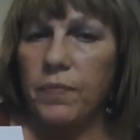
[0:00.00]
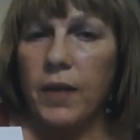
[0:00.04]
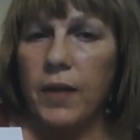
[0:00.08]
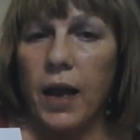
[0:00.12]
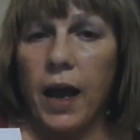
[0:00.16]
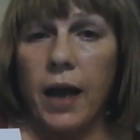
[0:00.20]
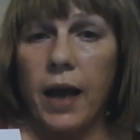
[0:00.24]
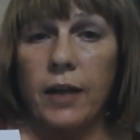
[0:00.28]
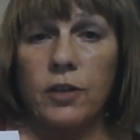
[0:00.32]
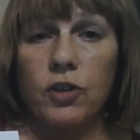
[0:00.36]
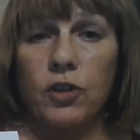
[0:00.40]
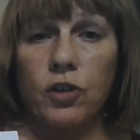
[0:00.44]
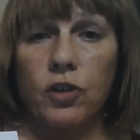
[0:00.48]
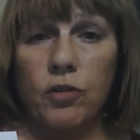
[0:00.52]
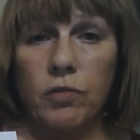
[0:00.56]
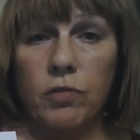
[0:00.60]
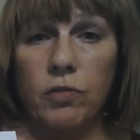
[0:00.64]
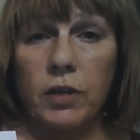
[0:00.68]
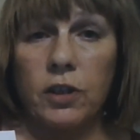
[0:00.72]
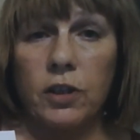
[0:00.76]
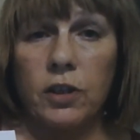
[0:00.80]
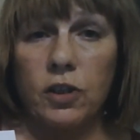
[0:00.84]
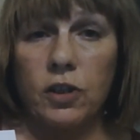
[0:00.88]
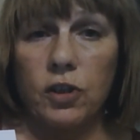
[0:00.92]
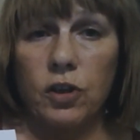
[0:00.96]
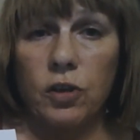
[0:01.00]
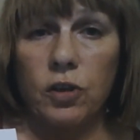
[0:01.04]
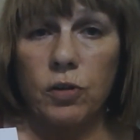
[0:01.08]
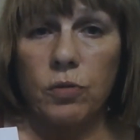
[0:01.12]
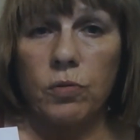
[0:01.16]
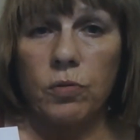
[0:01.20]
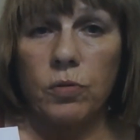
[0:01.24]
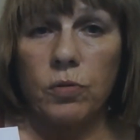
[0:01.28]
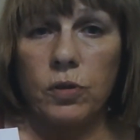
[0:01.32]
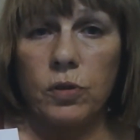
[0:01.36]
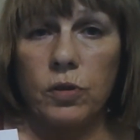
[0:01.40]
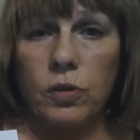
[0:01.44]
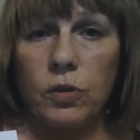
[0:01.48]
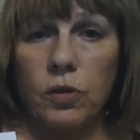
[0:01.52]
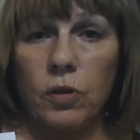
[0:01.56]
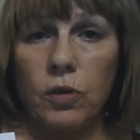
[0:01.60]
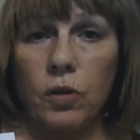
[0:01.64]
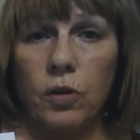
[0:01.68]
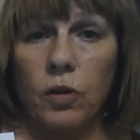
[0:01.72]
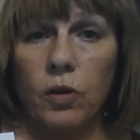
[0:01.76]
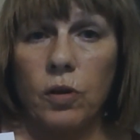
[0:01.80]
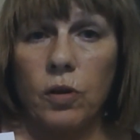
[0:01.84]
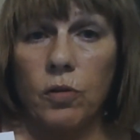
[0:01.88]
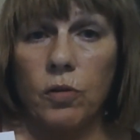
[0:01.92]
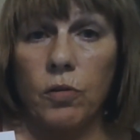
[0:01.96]
and your excuse,
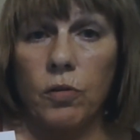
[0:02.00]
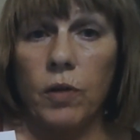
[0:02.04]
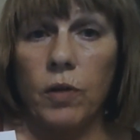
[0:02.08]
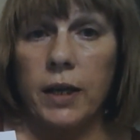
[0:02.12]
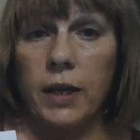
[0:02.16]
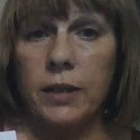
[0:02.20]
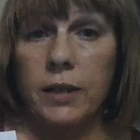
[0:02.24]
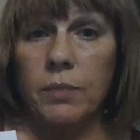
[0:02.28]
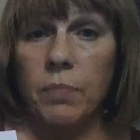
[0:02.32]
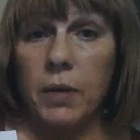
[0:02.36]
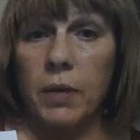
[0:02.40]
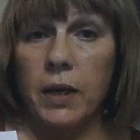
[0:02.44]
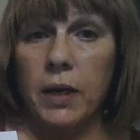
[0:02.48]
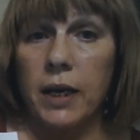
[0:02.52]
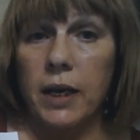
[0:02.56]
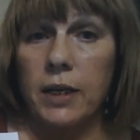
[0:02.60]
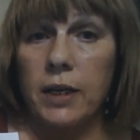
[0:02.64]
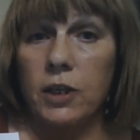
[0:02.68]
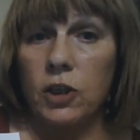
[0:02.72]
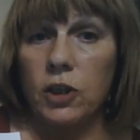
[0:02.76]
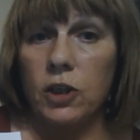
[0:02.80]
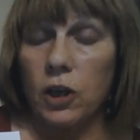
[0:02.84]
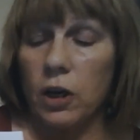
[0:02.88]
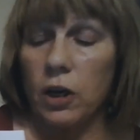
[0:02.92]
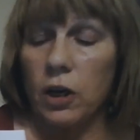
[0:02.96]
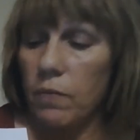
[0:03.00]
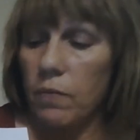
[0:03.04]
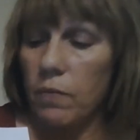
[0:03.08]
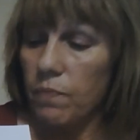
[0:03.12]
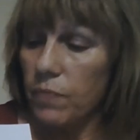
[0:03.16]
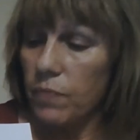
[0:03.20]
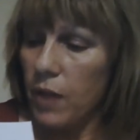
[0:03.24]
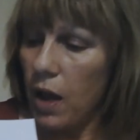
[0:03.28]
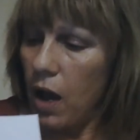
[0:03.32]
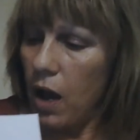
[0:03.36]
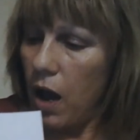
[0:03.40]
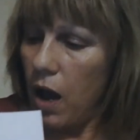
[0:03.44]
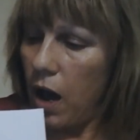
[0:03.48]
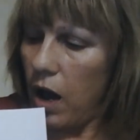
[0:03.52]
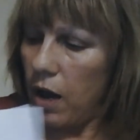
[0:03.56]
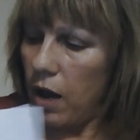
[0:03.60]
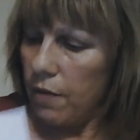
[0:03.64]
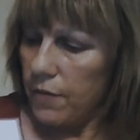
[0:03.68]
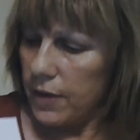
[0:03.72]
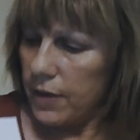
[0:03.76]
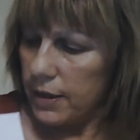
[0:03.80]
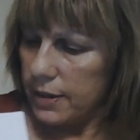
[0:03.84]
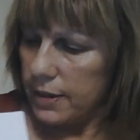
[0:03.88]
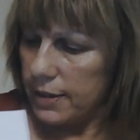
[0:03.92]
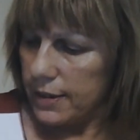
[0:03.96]
your explanation,
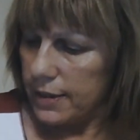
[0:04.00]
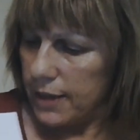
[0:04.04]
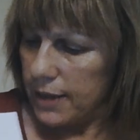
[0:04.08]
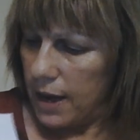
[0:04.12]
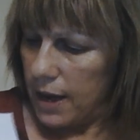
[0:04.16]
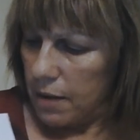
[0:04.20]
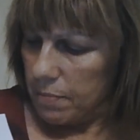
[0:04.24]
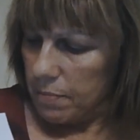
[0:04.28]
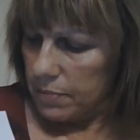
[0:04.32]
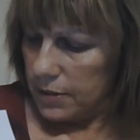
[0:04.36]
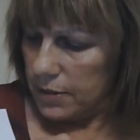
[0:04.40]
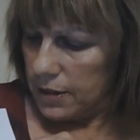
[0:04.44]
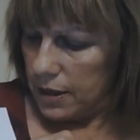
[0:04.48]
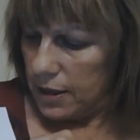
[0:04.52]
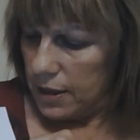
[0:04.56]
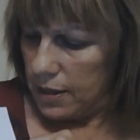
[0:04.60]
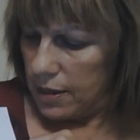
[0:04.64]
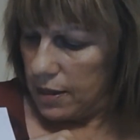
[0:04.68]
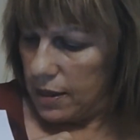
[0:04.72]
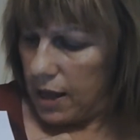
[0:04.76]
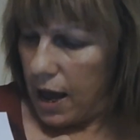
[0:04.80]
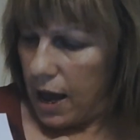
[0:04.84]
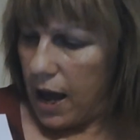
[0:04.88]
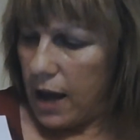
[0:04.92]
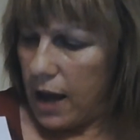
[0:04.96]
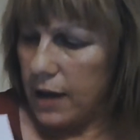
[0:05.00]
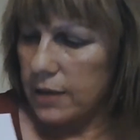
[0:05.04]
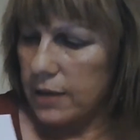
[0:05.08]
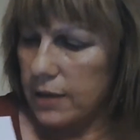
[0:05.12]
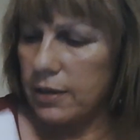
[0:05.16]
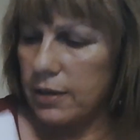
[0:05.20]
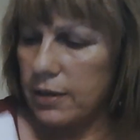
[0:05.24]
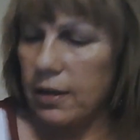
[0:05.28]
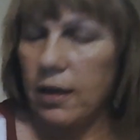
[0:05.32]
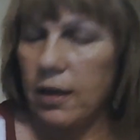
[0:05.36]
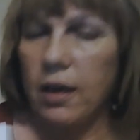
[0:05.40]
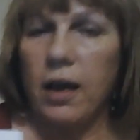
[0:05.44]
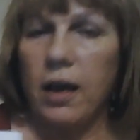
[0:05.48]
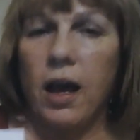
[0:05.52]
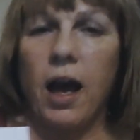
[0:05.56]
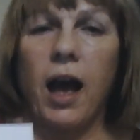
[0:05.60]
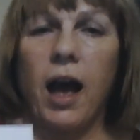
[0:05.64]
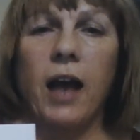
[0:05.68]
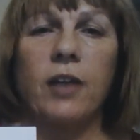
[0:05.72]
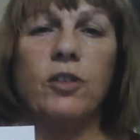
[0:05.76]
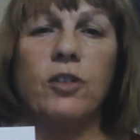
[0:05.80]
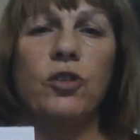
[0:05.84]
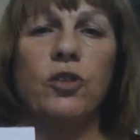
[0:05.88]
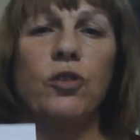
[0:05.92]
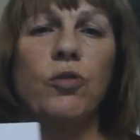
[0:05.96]
I've accepted that
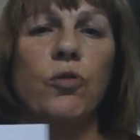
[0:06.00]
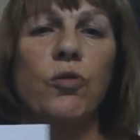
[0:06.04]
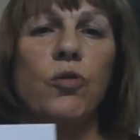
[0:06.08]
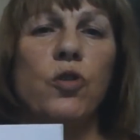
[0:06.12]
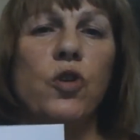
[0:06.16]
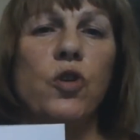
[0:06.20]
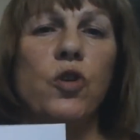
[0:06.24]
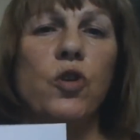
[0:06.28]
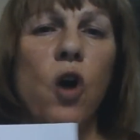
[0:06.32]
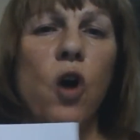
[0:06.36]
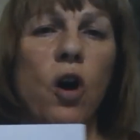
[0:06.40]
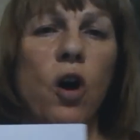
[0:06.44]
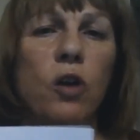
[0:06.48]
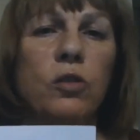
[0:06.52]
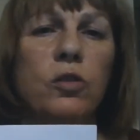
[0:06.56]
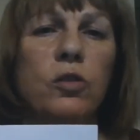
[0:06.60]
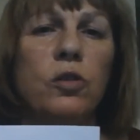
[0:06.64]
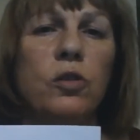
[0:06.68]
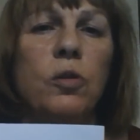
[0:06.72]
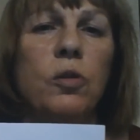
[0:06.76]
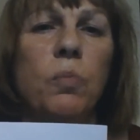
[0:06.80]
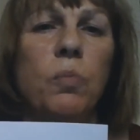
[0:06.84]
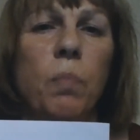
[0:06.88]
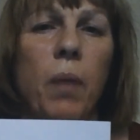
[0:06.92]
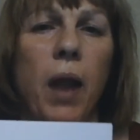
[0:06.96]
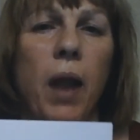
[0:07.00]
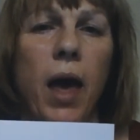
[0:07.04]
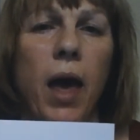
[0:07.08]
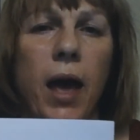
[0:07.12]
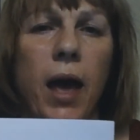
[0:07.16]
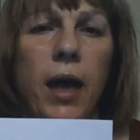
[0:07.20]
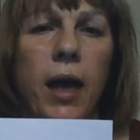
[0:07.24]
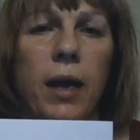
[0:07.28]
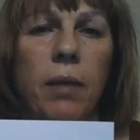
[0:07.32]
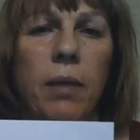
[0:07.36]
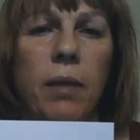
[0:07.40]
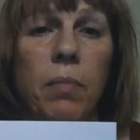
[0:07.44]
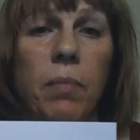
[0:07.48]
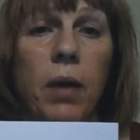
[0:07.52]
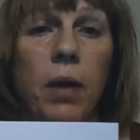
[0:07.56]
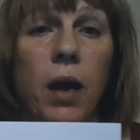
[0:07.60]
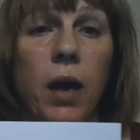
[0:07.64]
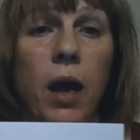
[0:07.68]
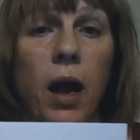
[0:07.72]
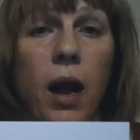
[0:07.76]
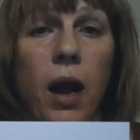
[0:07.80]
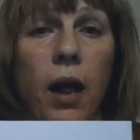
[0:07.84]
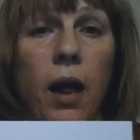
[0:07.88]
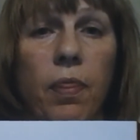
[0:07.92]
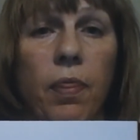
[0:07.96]
and you're not to blame.
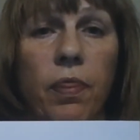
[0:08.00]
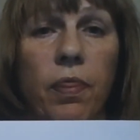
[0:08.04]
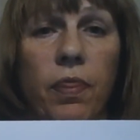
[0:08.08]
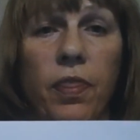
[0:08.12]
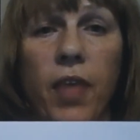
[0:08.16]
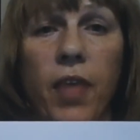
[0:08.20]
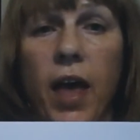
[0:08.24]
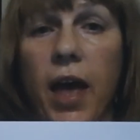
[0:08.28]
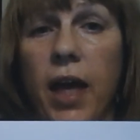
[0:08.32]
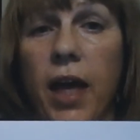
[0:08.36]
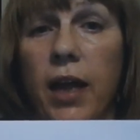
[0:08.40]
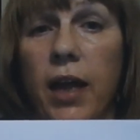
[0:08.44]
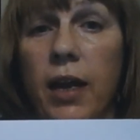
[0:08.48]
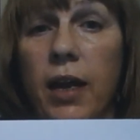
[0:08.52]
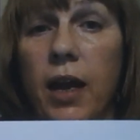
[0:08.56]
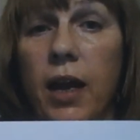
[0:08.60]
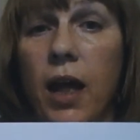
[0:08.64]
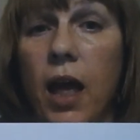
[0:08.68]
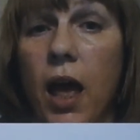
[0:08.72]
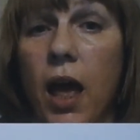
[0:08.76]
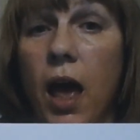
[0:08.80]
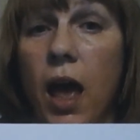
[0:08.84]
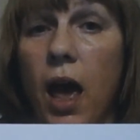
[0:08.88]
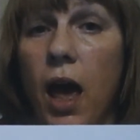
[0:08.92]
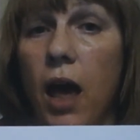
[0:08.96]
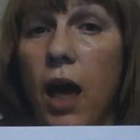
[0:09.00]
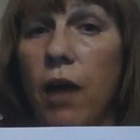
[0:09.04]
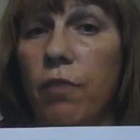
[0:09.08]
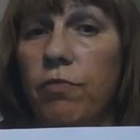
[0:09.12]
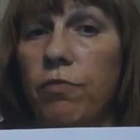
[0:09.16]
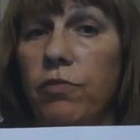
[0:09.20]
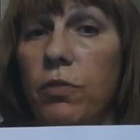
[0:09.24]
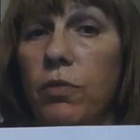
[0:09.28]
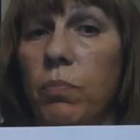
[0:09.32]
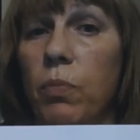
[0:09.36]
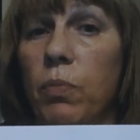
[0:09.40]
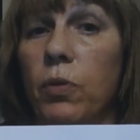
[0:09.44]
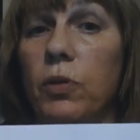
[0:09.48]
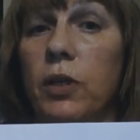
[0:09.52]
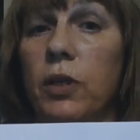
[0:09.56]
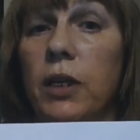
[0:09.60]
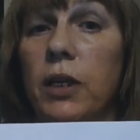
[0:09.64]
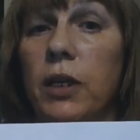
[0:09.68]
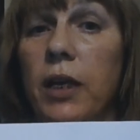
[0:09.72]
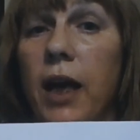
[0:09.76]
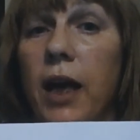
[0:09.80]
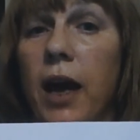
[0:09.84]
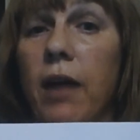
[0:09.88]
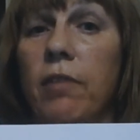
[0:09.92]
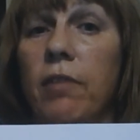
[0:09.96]
And then everybody
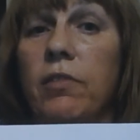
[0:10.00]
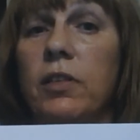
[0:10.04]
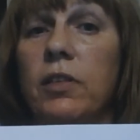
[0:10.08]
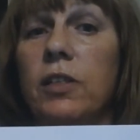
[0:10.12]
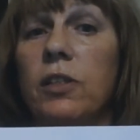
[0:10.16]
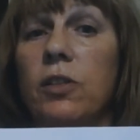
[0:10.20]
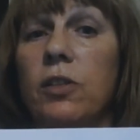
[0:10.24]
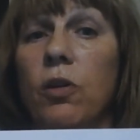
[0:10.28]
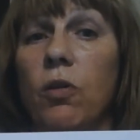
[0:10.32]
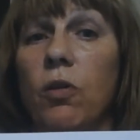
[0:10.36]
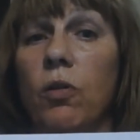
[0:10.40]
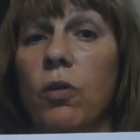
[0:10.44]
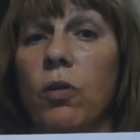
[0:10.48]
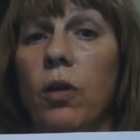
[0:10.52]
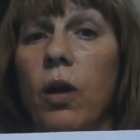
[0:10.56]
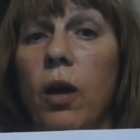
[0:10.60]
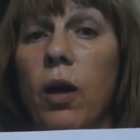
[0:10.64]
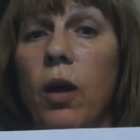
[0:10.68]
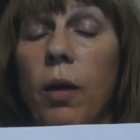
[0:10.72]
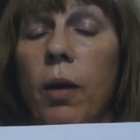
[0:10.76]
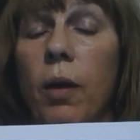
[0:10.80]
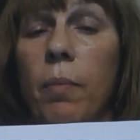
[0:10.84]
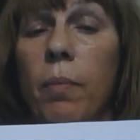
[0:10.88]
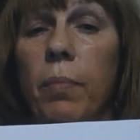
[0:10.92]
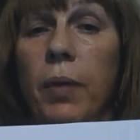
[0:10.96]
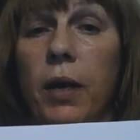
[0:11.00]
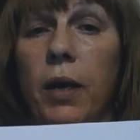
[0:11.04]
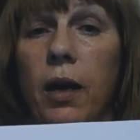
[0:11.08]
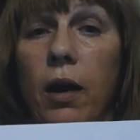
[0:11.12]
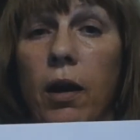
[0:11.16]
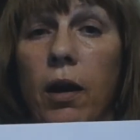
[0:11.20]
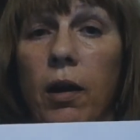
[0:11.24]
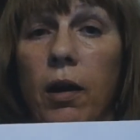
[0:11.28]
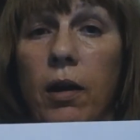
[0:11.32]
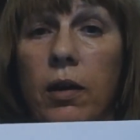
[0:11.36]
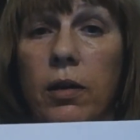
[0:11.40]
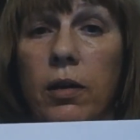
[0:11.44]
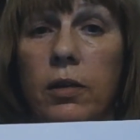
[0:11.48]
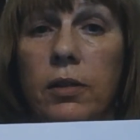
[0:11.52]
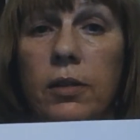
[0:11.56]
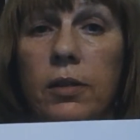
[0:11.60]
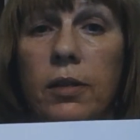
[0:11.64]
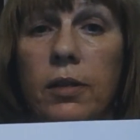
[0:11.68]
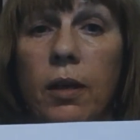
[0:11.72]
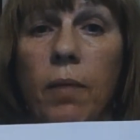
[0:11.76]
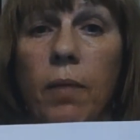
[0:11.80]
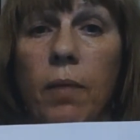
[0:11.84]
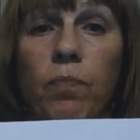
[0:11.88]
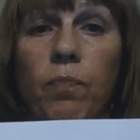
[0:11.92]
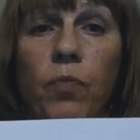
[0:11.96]
carries on,
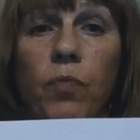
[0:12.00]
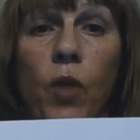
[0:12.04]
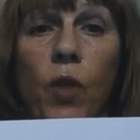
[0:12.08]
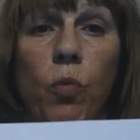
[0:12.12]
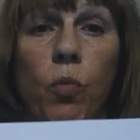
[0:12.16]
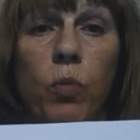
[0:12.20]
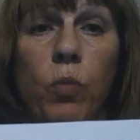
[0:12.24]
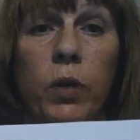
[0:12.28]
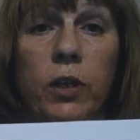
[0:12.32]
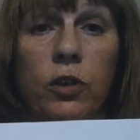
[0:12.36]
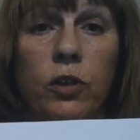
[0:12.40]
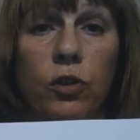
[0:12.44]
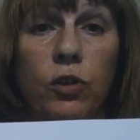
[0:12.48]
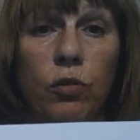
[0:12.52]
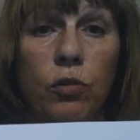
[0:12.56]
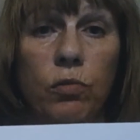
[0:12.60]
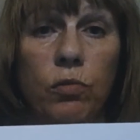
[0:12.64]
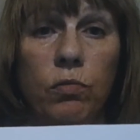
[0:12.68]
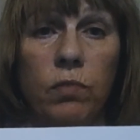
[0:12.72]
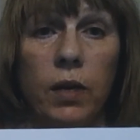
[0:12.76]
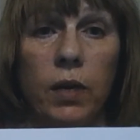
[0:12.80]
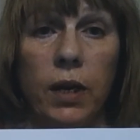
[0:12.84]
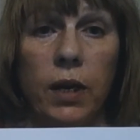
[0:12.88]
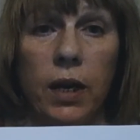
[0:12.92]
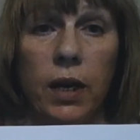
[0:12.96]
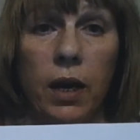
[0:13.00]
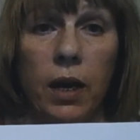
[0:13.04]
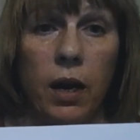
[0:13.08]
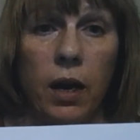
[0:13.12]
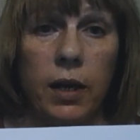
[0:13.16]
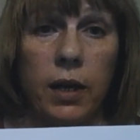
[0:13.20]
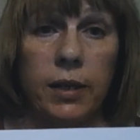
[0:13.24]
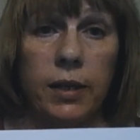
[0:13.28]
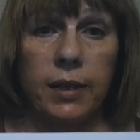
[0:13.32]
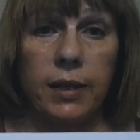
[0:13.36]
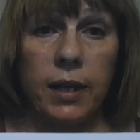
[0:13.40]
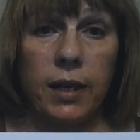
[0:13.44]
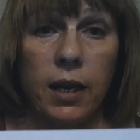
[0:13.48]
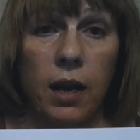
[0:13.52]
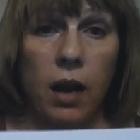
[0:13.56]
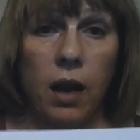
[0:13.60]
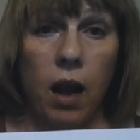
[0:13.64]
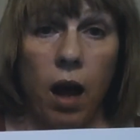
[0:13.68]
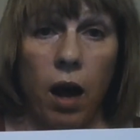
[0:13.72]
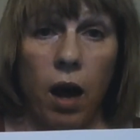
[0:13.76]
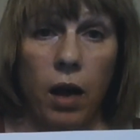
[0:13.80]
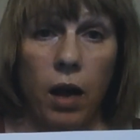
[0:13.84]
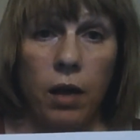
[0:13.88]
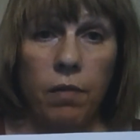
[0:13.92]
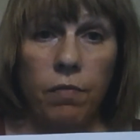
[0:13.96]
because we do realize in
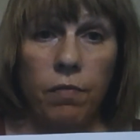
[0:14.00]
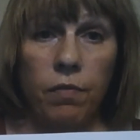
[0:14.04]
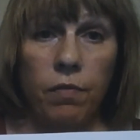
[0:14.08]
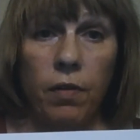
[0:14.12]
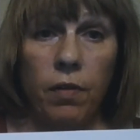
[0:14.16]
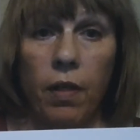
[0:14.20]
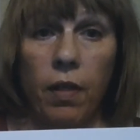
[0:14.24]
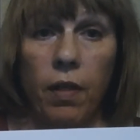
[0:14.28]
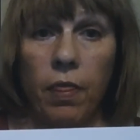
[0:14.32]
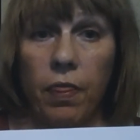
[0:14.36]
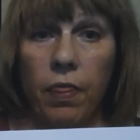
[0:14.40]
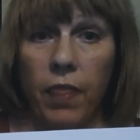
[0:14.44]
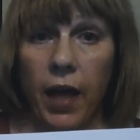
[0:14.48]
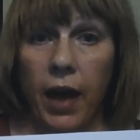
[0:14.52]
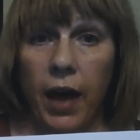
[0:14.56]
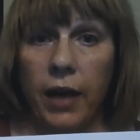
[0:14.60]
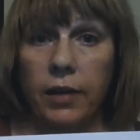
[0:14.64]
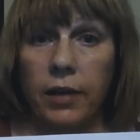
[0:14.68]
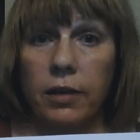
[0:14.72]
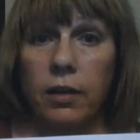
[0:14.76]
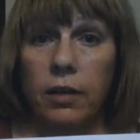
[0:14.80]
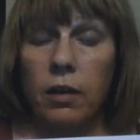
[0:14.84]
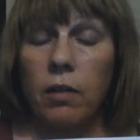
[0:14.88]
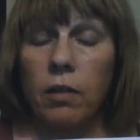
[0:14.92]
life that